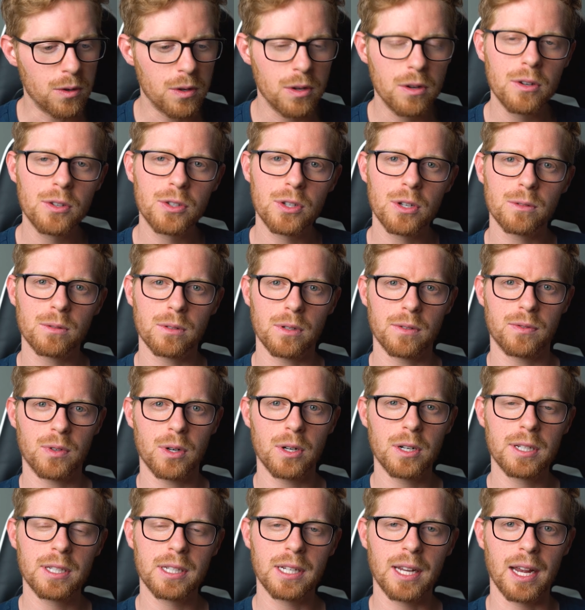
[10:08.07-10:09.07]
use your
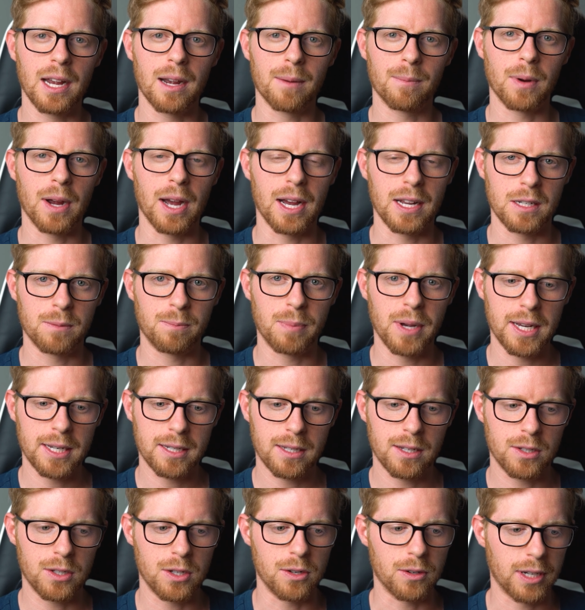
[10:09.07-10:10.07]
reverse camera as
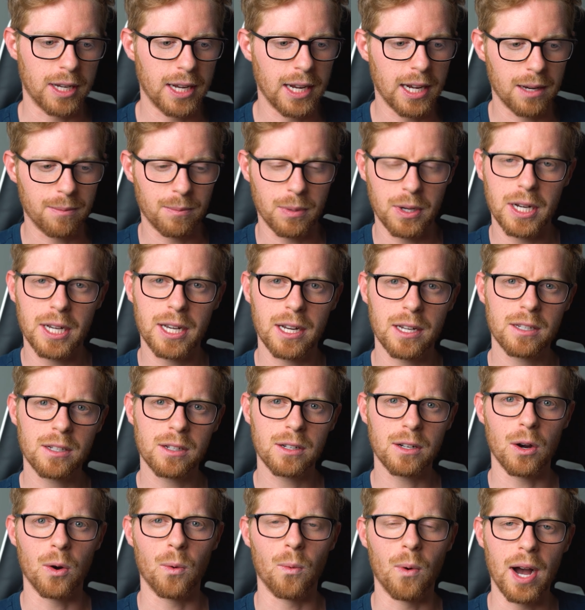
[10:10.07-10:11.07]
best as you can, but it
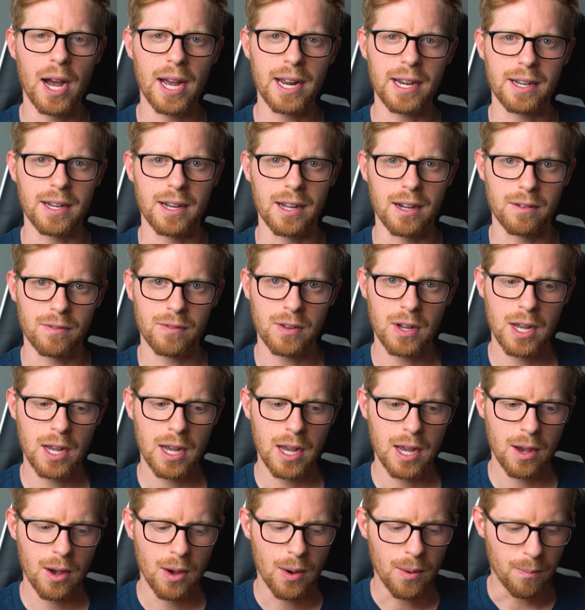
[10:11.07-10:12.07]
doesn't go wide enough.
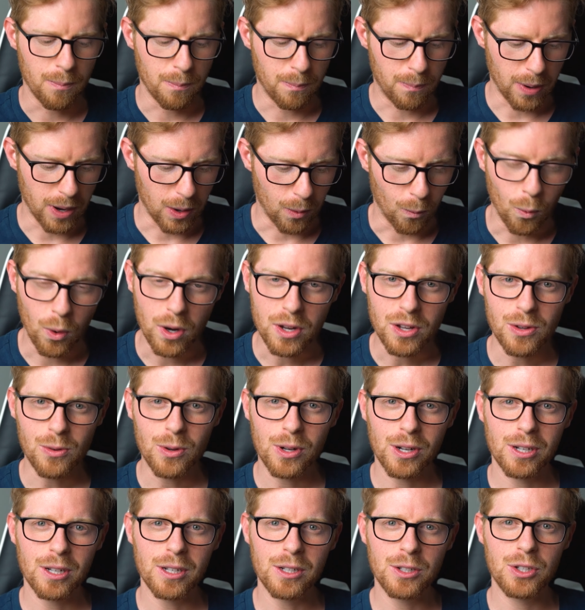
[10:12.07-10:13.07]
But what you
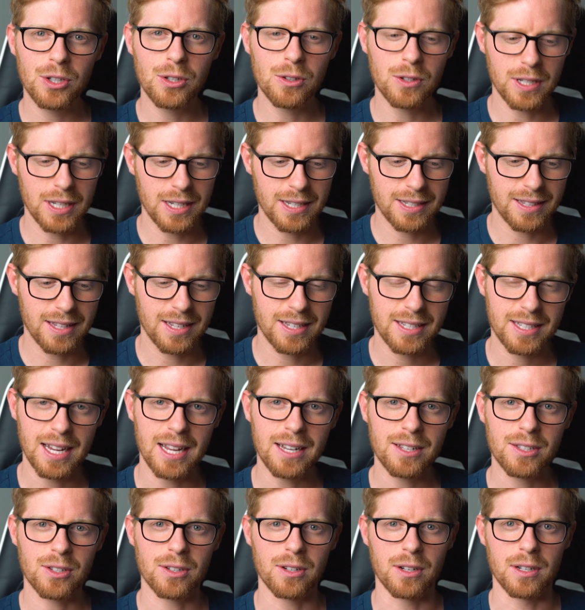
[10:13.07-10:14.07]
could use is the
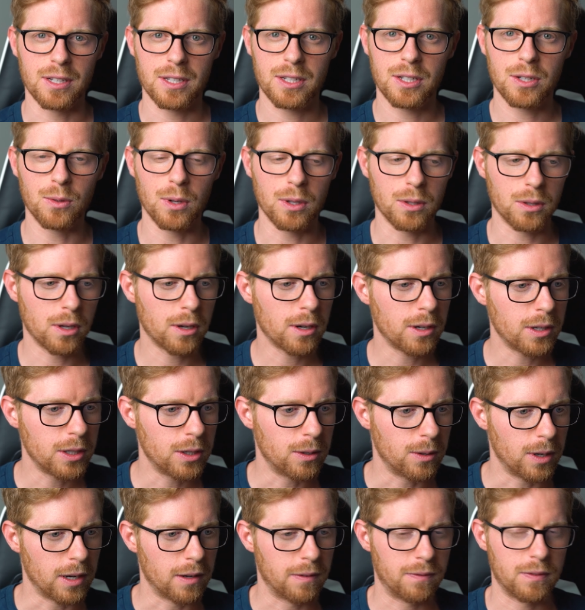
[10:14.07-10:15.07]
sensors to alert
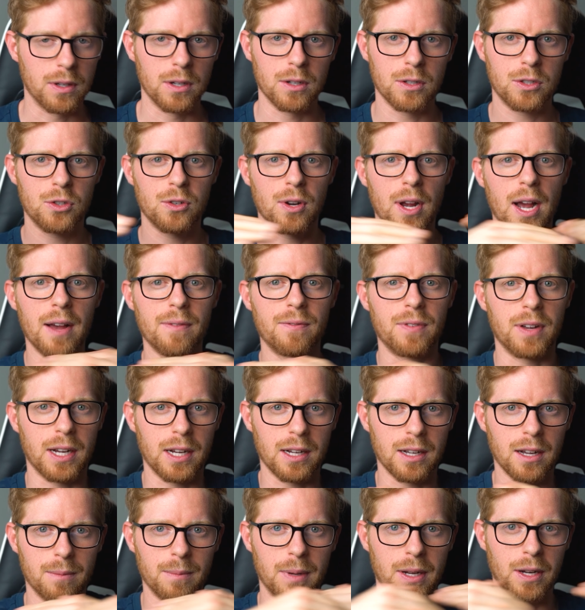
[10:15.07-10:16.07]
you if there's traffic
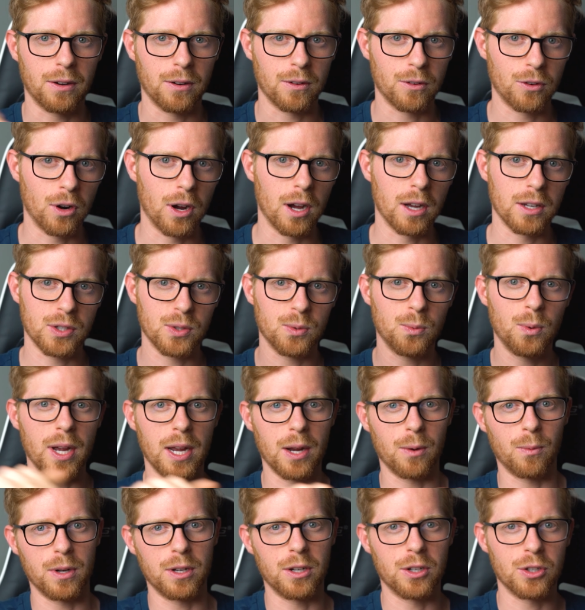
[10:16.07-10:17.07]
coming
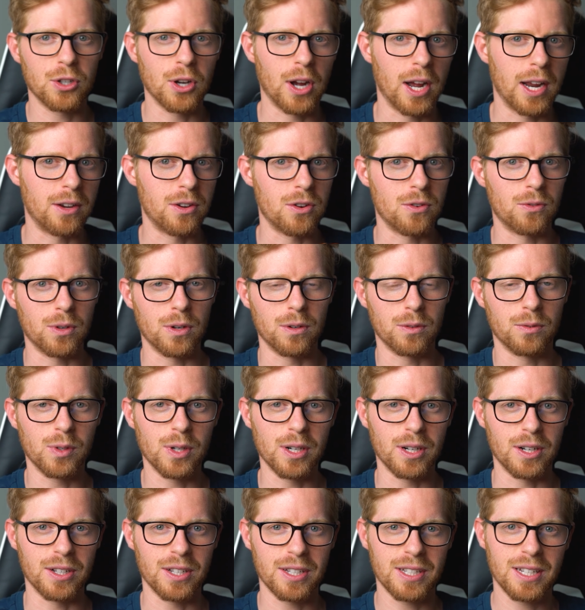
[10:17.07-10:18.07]
crossway when you're trying to
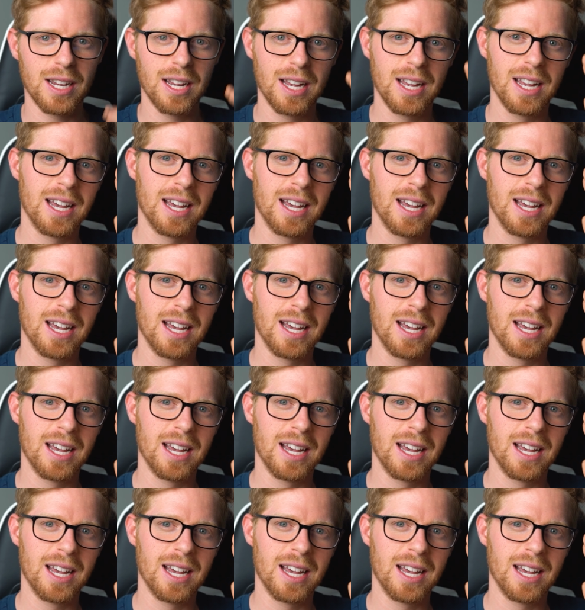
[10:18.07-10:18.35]
reverse.